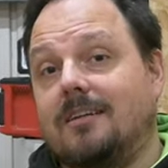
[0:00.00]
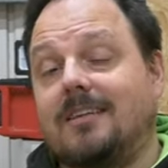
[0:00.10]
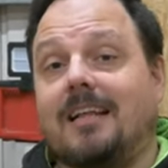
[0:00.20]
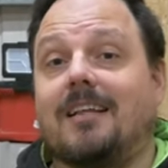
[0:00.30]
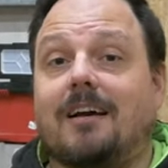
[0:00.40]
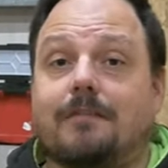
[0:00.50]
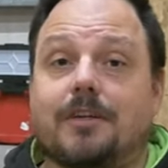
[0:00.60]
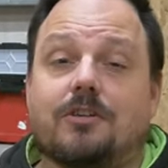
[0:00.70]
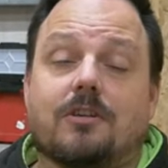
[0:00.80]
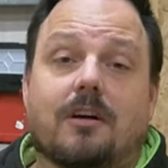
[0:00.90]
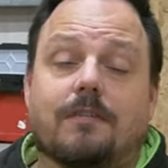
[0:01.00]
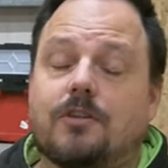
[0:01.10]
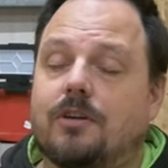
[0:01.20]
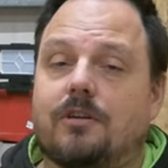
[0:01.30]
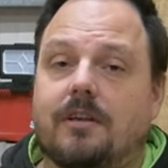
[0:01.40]
get that finished off
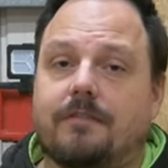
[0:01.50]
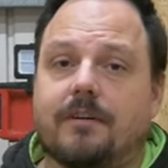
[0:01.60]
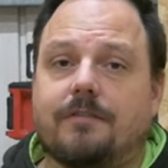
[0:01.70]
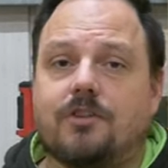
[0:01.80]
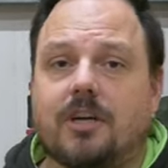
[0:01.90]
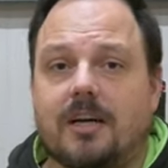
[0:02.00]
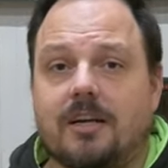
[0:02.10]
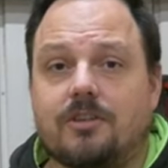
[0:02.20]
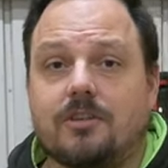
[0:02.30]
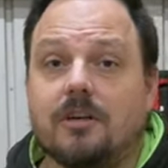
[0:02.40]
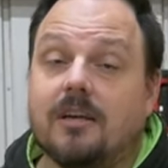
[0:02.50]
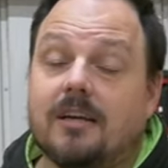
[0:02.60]
totally free of charge,